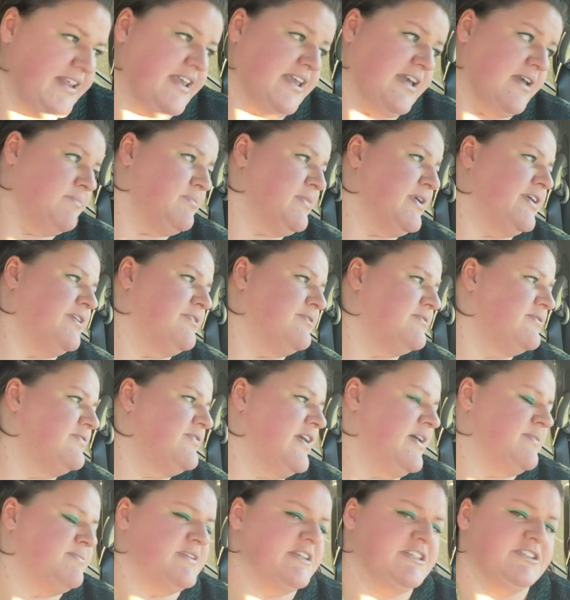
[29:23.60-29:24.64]
get my own
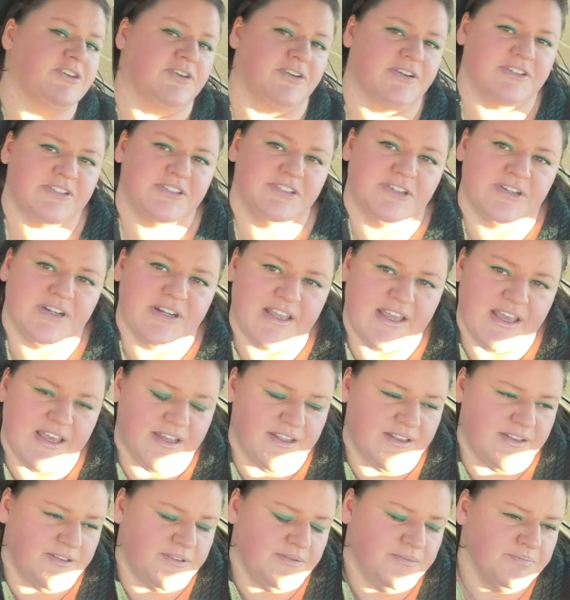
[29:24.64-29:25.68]
family doctor
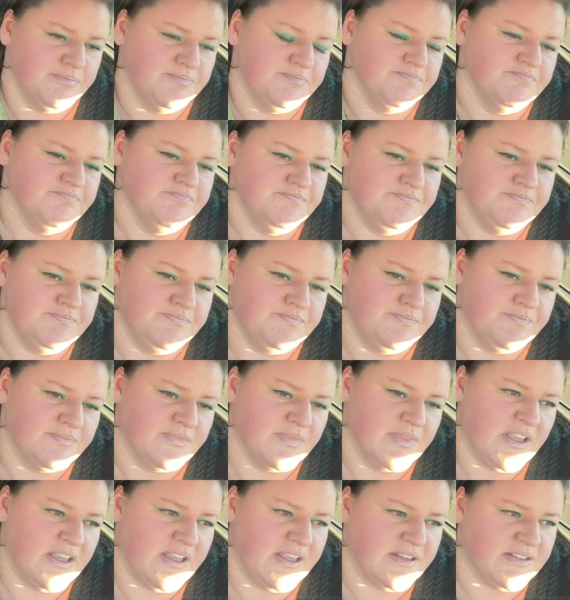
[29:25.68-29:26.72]
again.
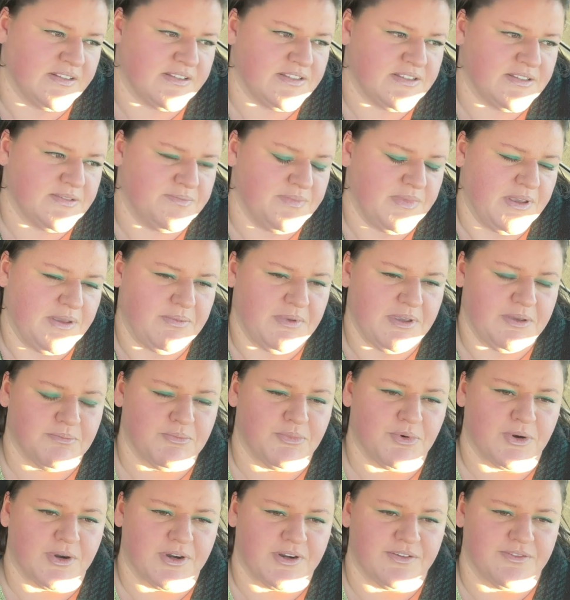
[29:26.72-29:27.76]
It's maybe
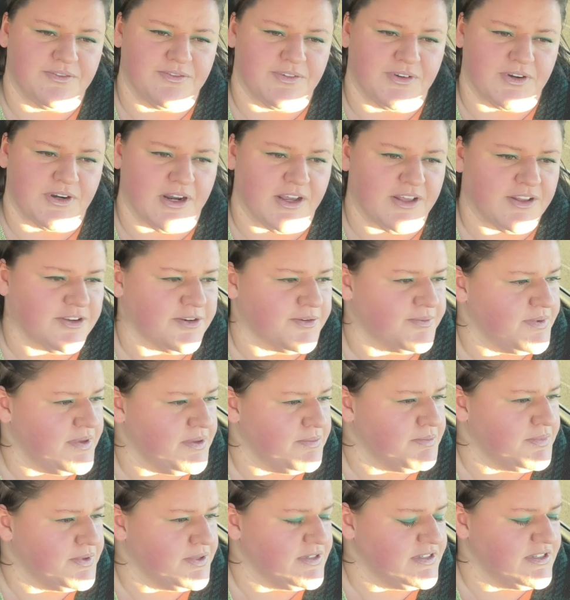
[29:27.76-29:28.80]
important for other
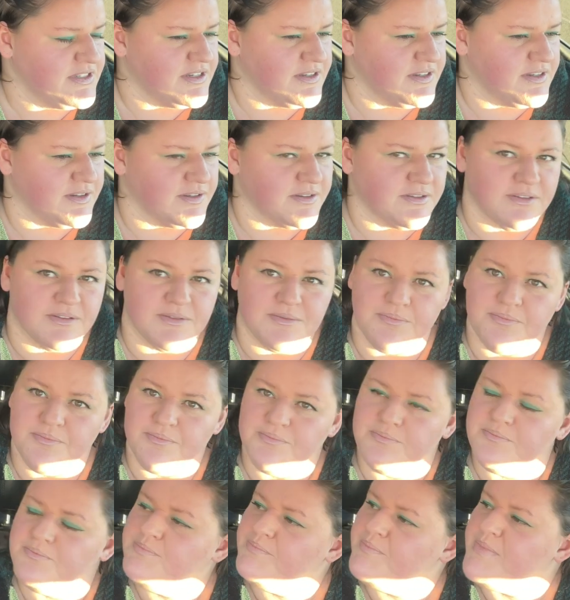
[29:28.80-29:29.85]
people to
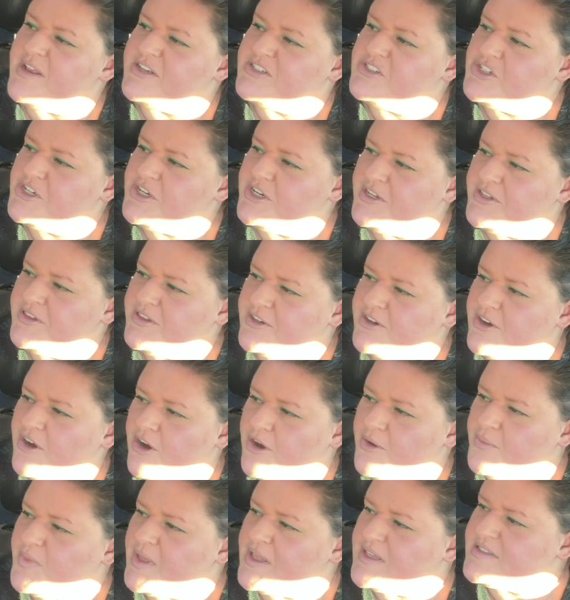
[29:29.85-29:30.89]
mention in the
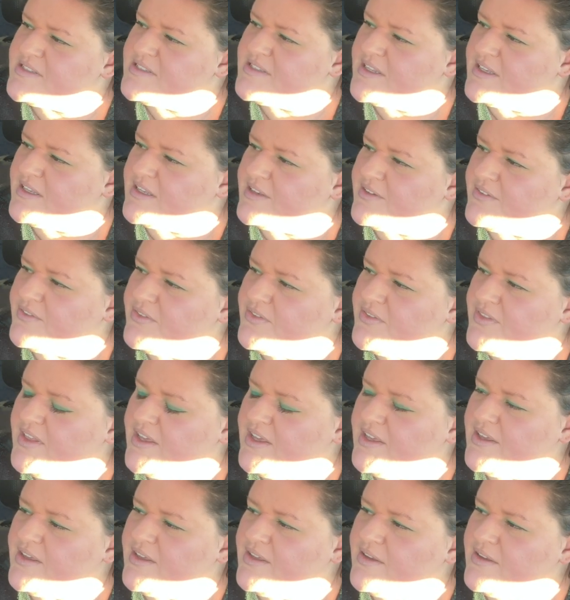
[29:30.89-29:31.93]
comments, like if
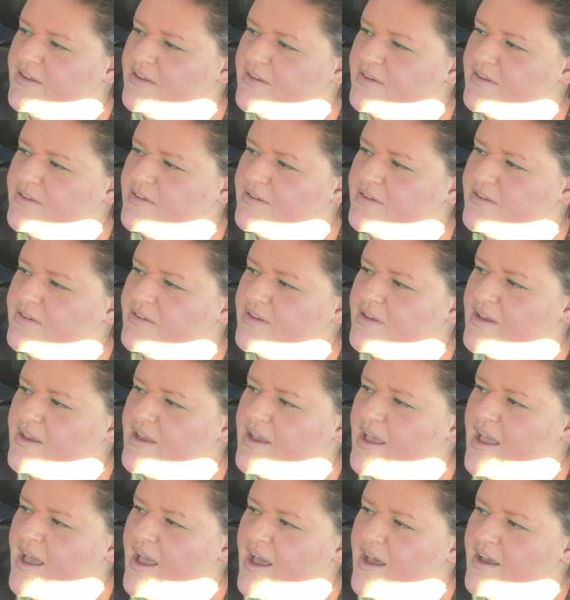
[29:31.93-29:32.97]
they
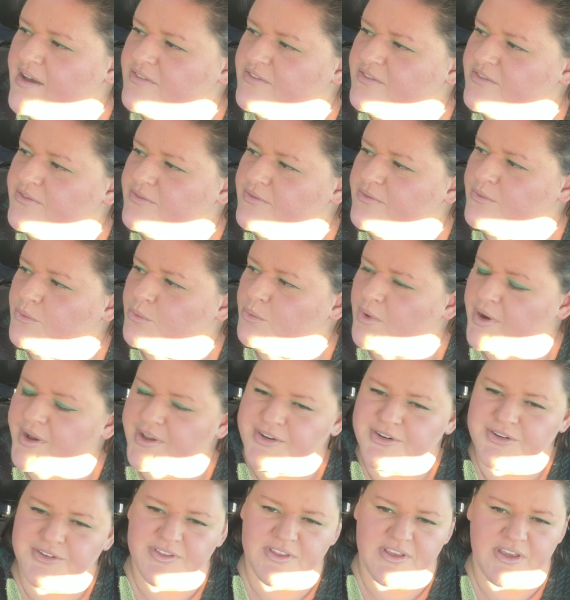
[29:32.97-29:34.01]
have one
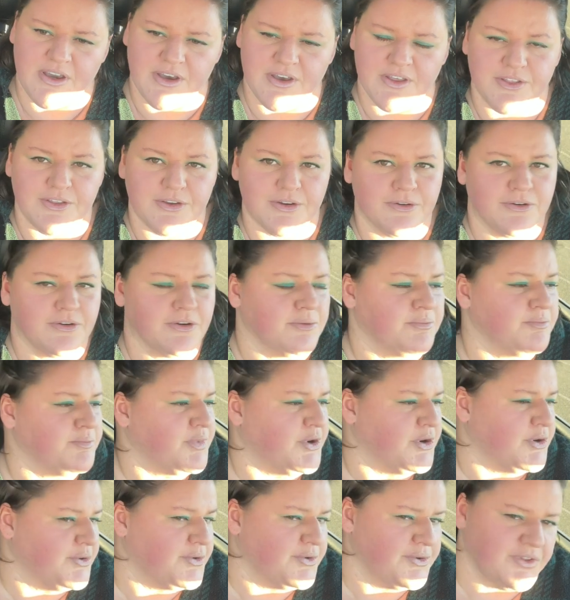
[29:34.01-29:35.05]
or the other or
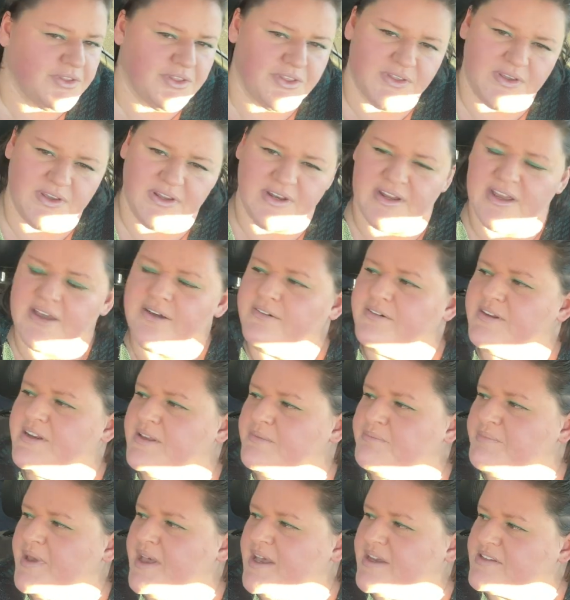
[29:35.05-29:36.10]
both and how it
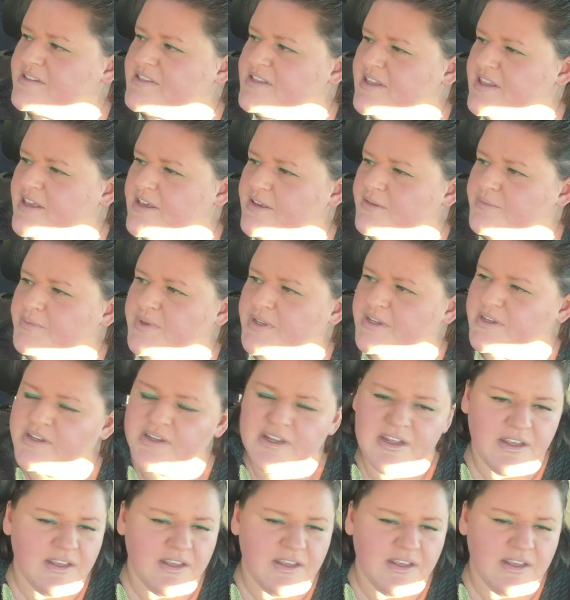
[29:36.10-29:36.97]
impacts them and